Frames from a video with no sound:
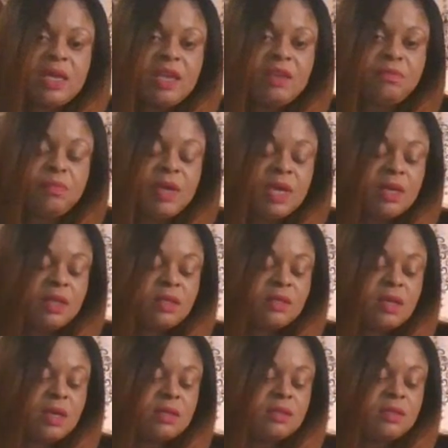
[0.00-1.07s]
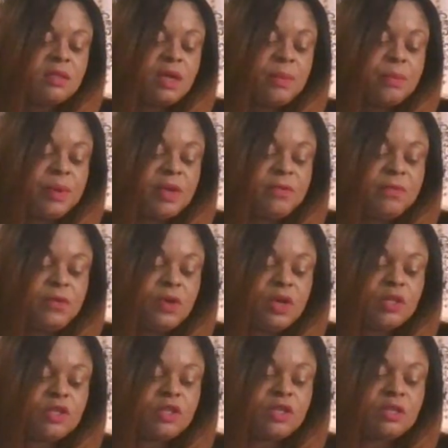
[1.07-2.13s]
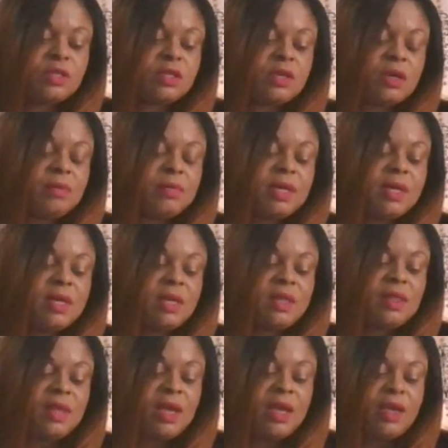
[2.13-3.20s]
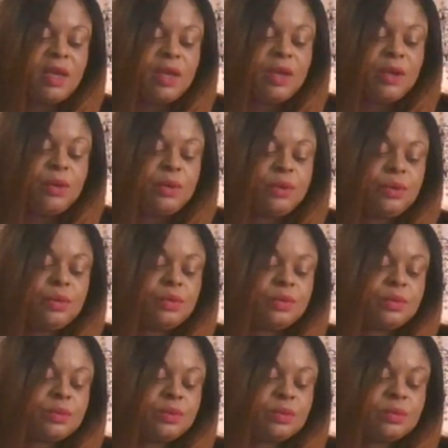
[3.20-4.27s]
Give me a thumbs up if you're just coming in. Thank you.